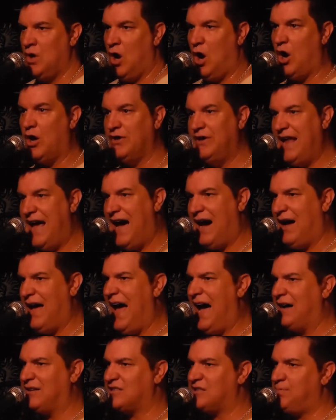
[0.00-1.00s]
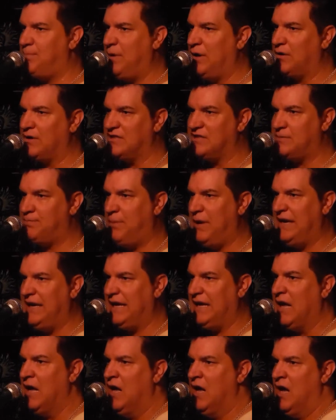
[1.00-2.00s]
On now house spirit
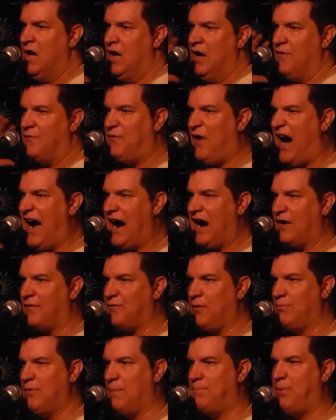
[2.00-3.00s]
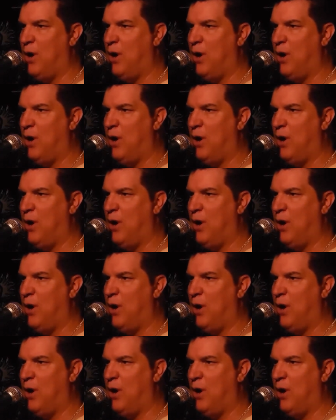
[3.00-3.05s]
spitting fire from the